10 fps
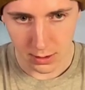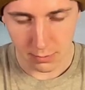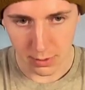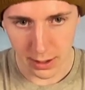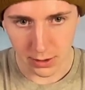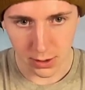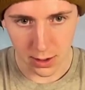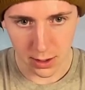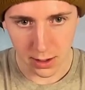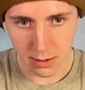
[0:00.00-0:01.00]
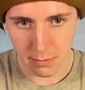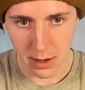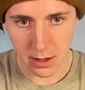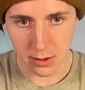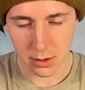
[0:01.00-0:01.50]
by talking
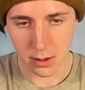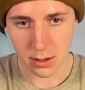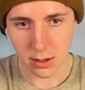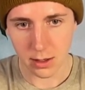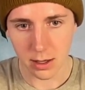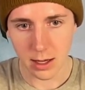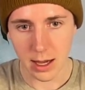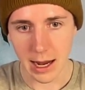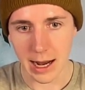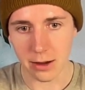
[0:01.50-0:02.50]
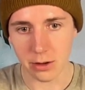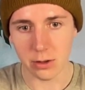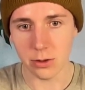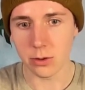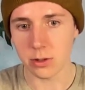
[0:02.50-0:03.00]
about how to
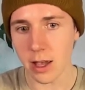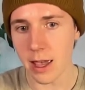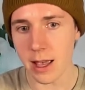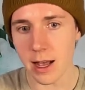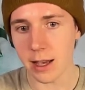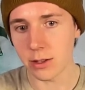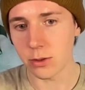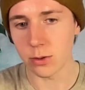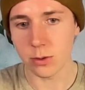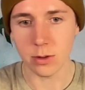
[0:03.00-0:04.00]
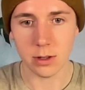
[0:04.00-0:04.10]
use AI to